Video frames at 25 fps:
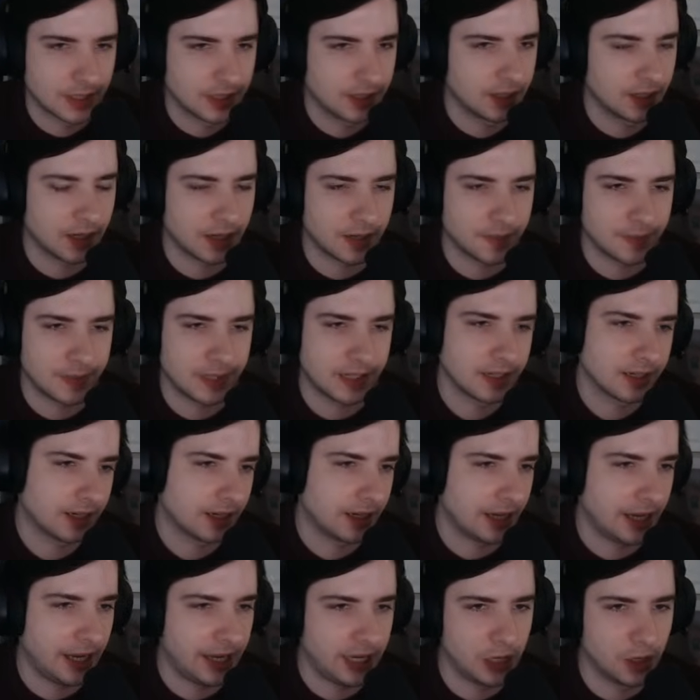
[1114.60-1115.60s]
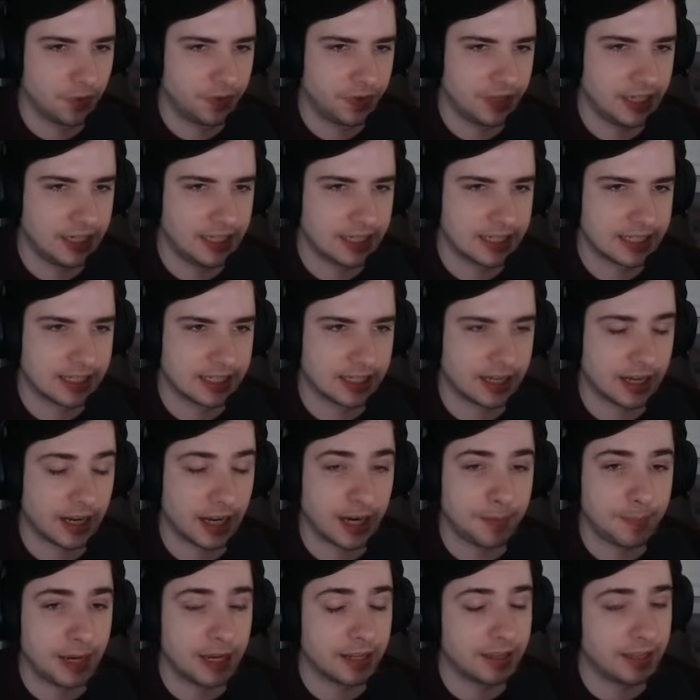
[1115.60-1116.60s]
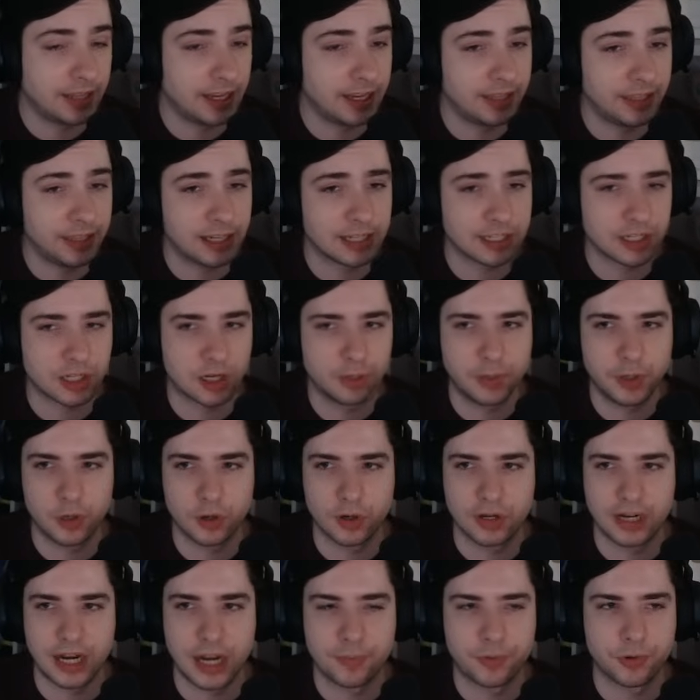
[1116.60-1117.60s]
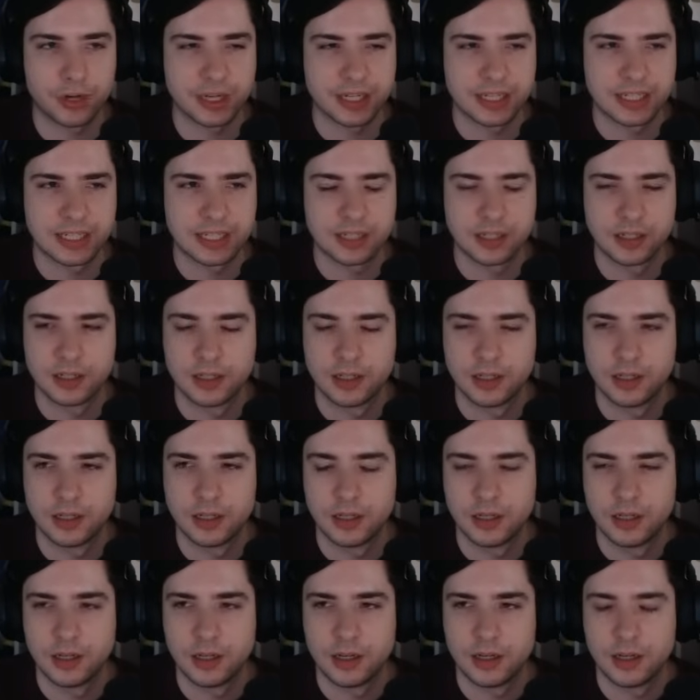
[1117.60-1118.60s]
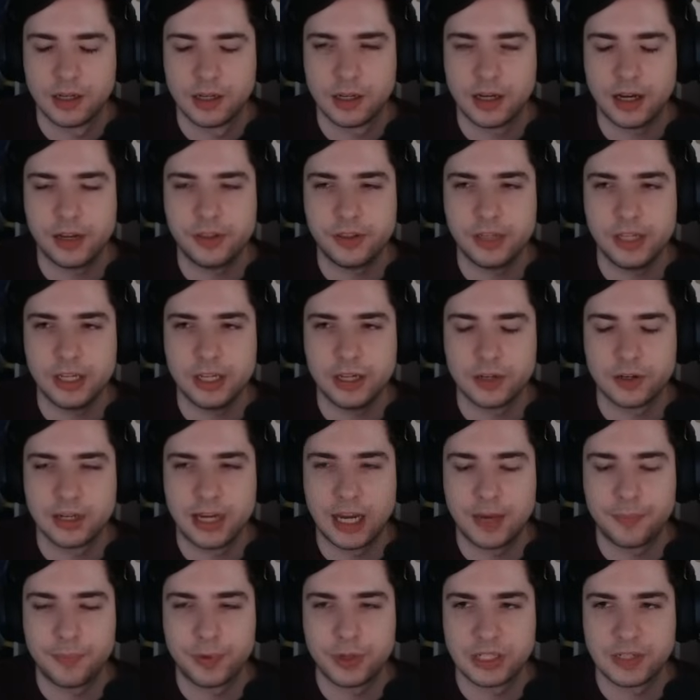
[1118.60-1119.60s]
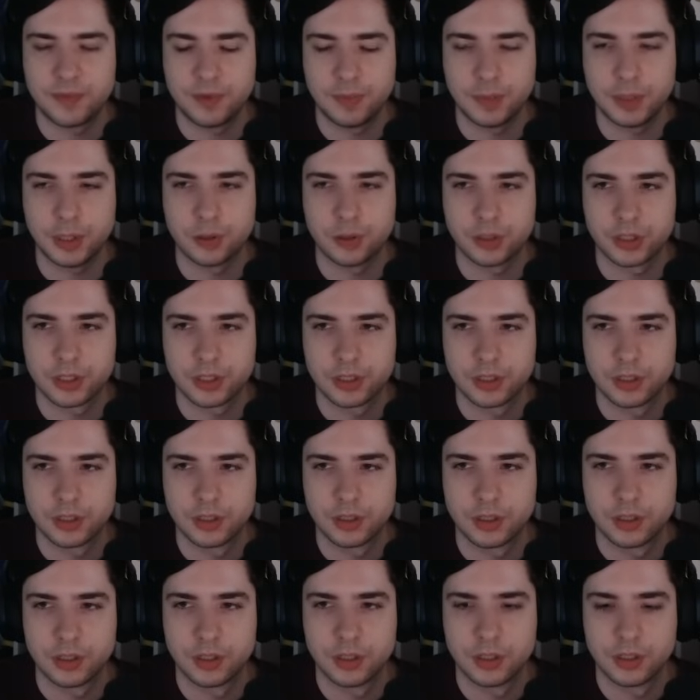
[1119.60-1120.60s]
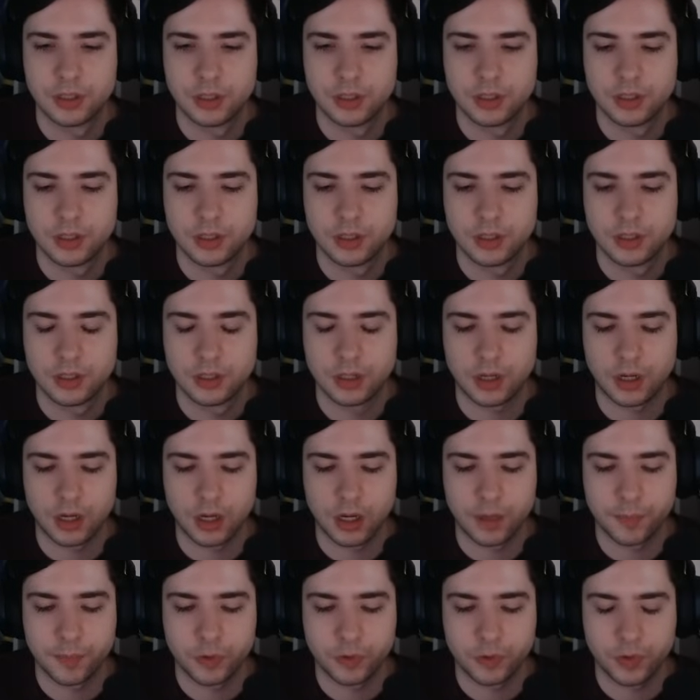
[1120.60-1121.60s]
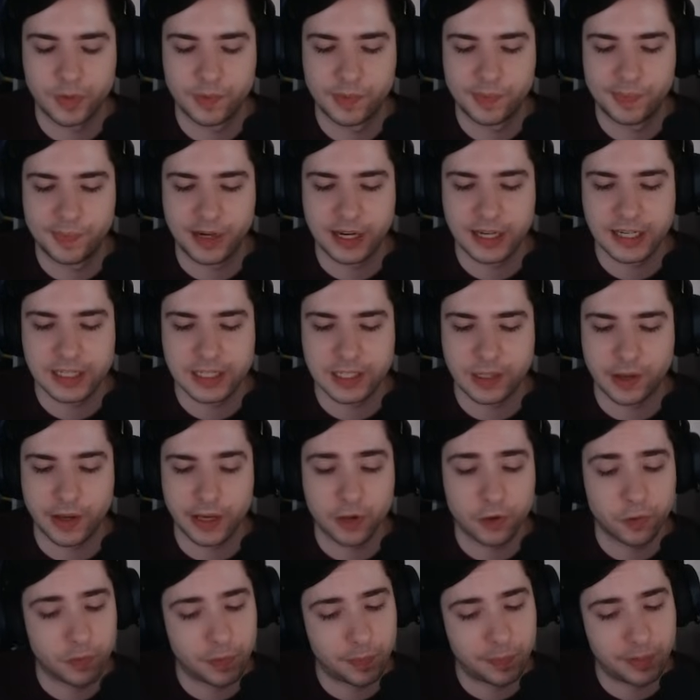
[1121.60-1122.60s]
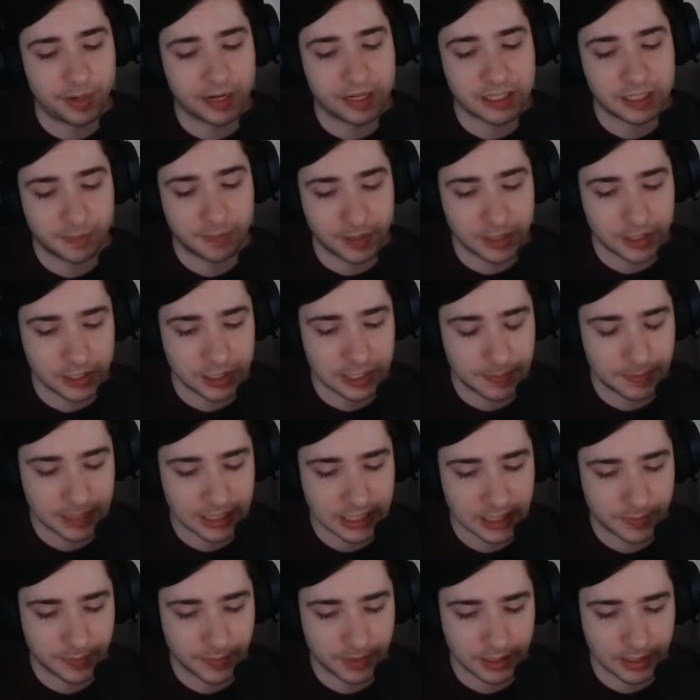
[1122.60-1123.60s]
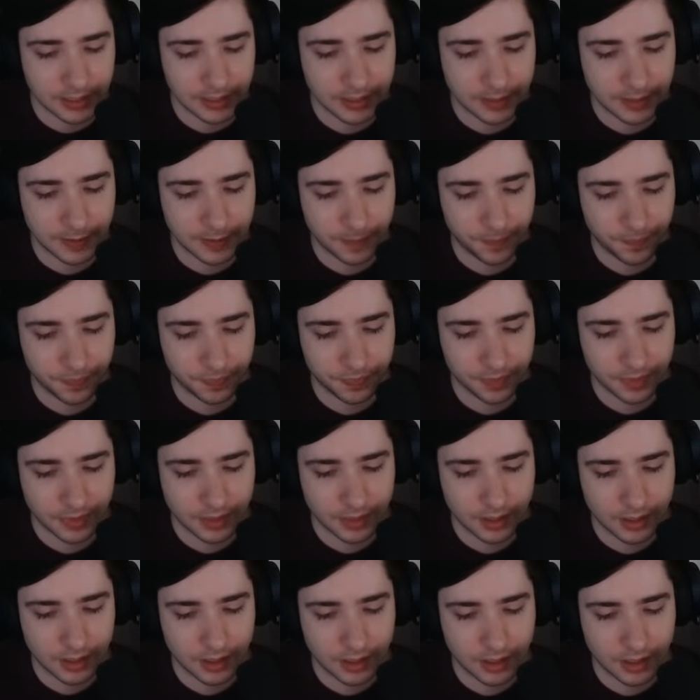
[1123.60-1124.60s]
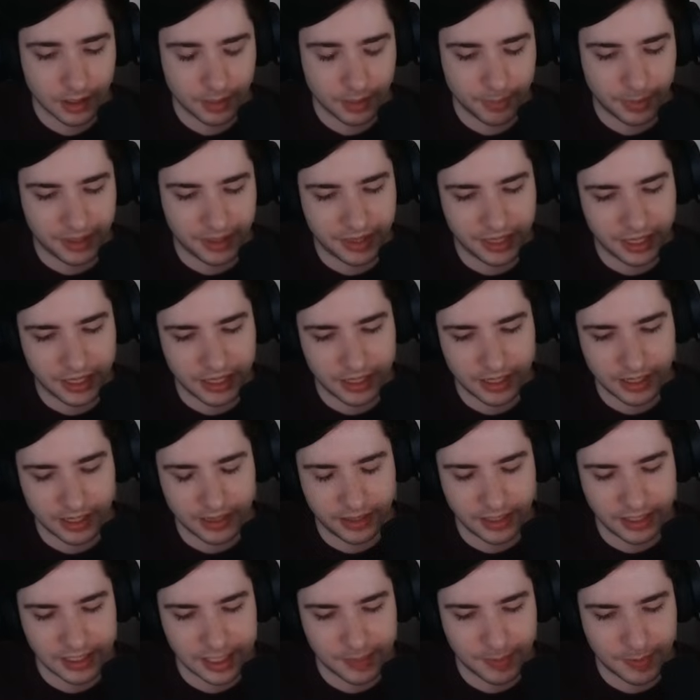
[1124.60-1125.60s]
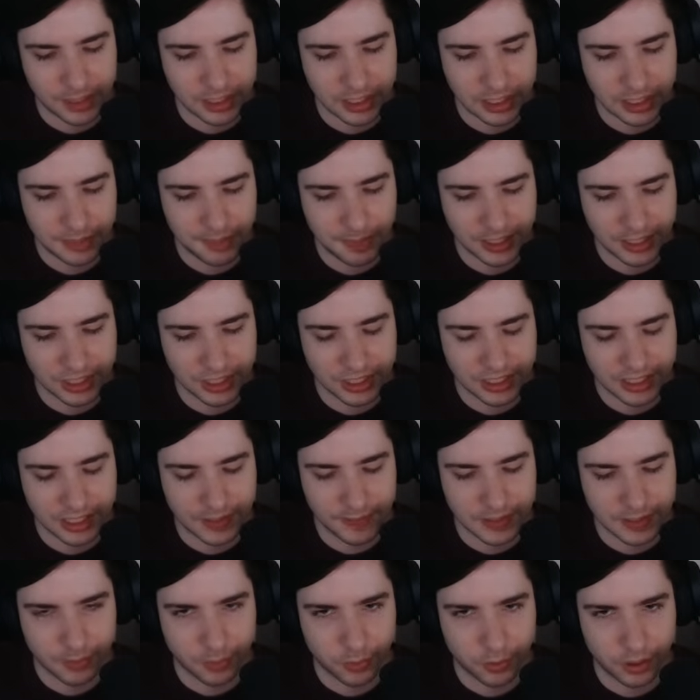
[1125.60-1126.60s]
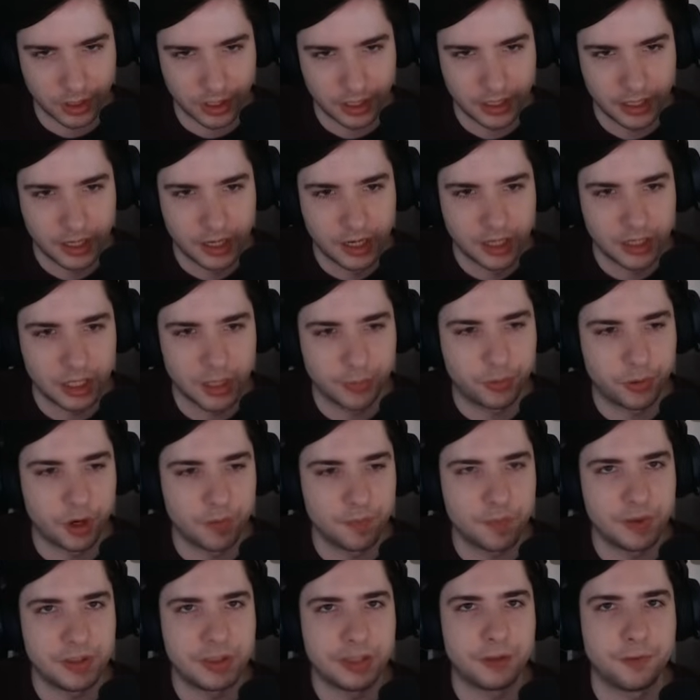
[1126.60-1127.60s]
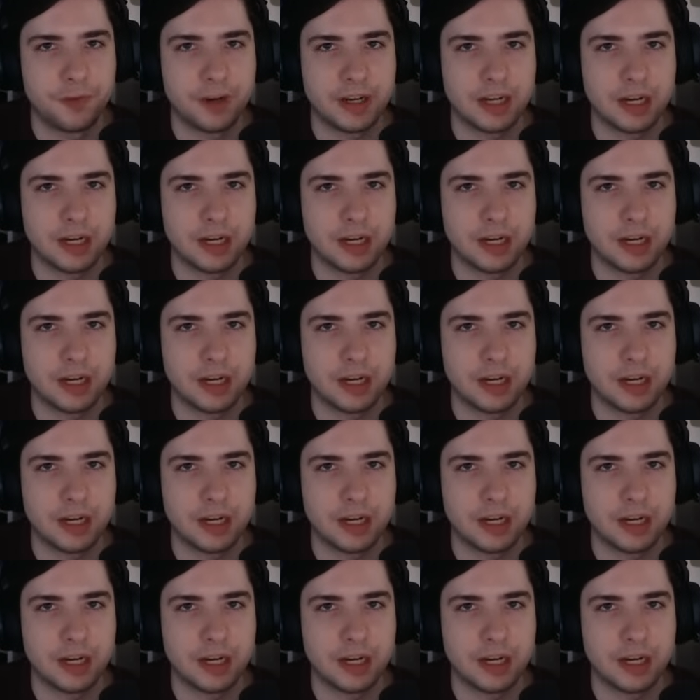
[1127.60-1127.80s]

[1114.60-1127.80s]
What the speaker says: I mean, any of these, I think it's going to be good on Lapras. I think on Lapras it will be good. What do I replace though? I could replace Special Specs with it. But then I think Special Specs just gives more. The problem with Defender